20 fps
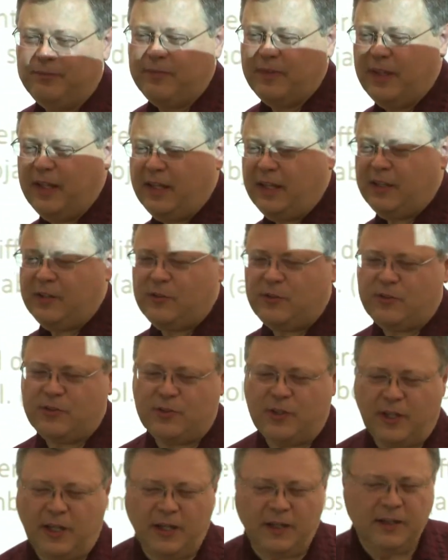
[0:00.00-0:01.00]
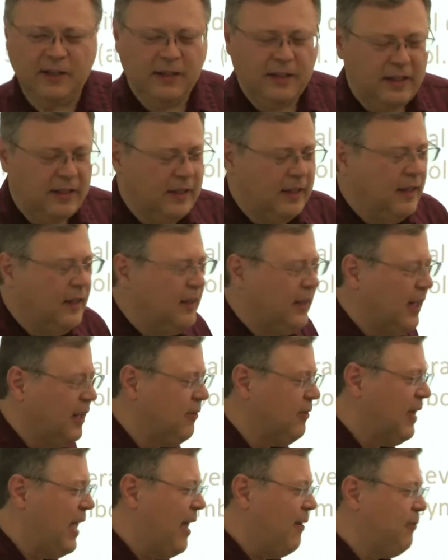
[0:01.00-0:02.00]
Is that
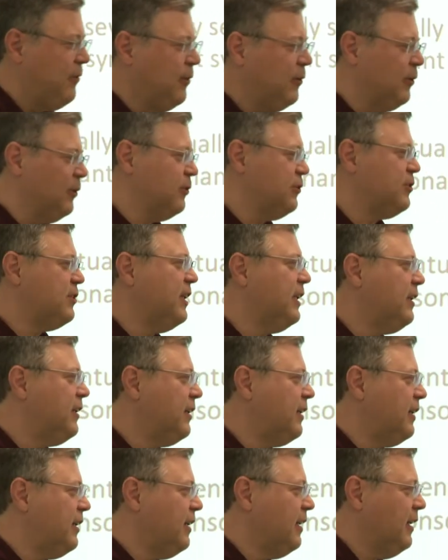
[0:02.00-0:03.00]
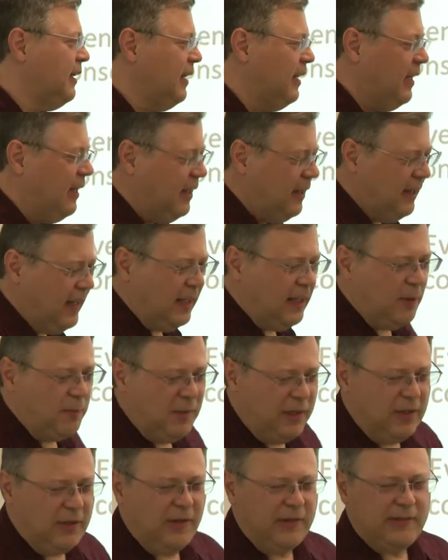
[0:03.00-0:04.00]
we have to consider that the
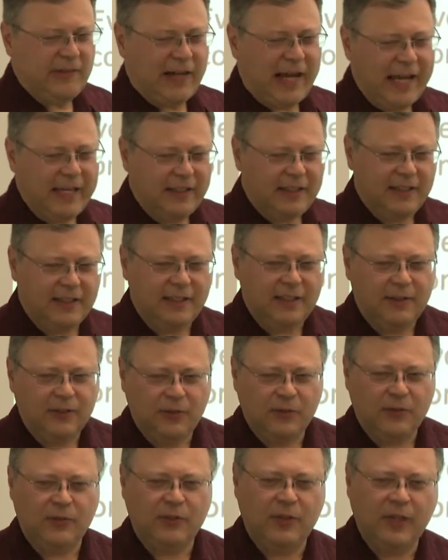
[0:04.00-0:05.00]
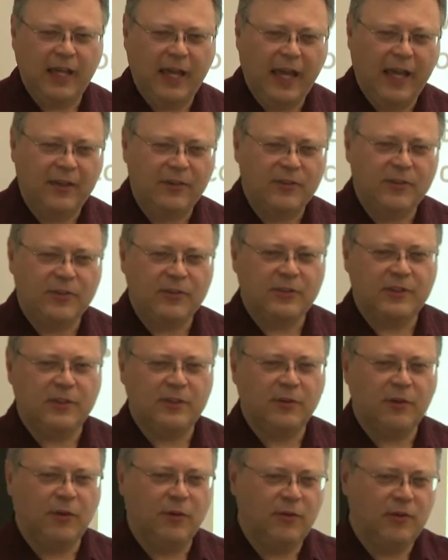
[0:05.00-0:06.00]
Minoan writings existed
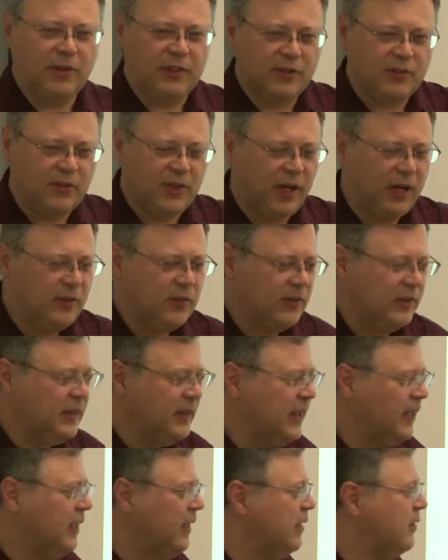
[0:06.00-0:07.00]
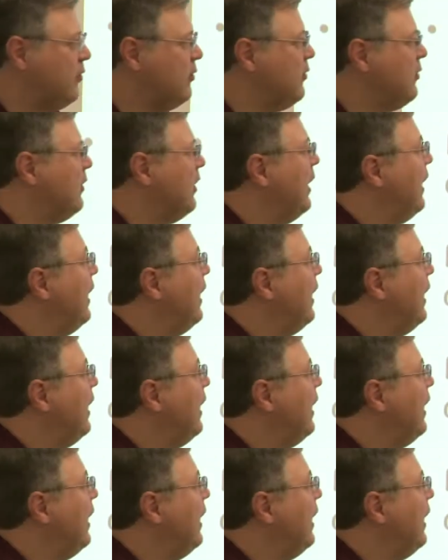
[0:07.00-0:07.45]
over 1,000 years,